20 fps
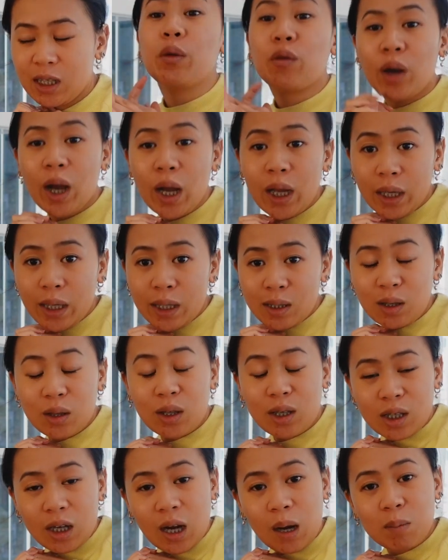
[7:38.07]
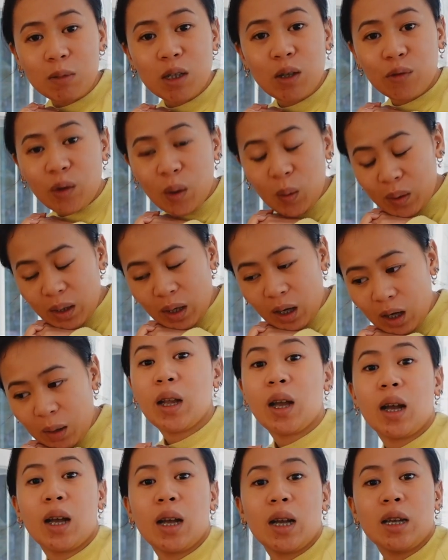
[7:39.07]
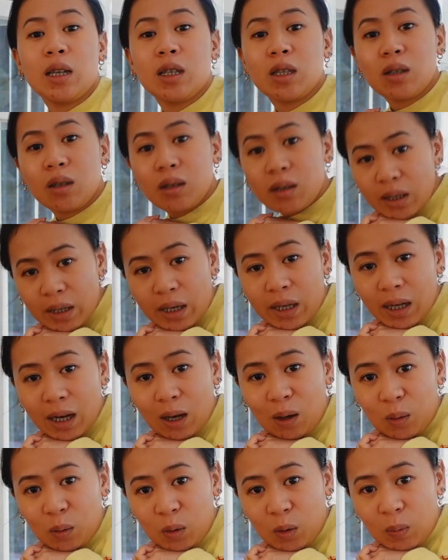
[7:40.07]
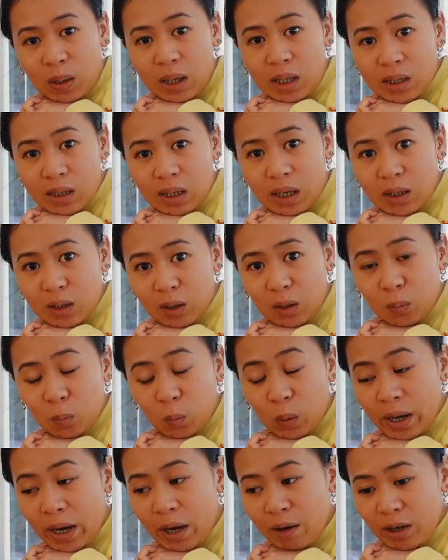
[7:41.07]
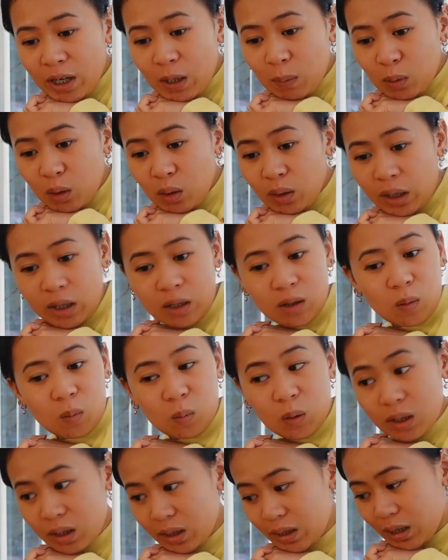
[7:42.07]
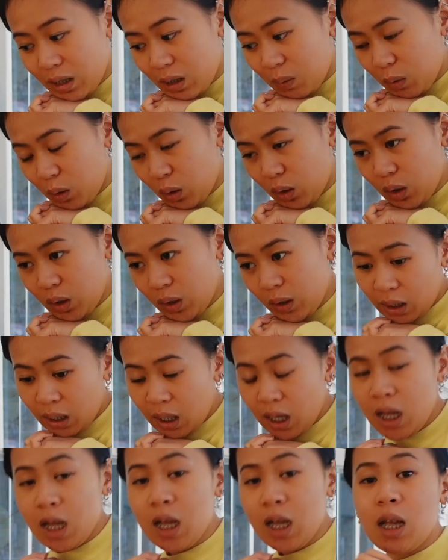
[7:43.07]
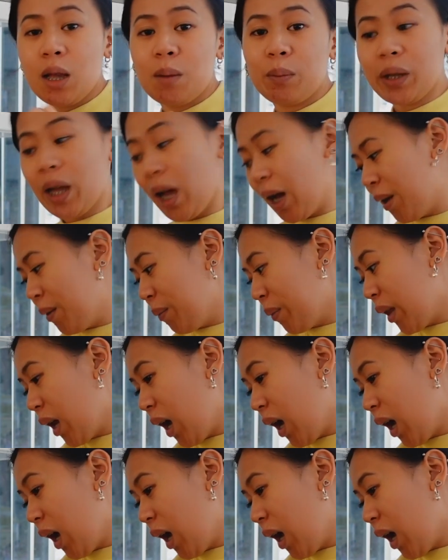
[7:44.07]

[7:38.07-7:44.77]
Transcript: We finally took the time to fold it up and take out all the ones that I don't wear anymore, that I don't want anymore. But yeah.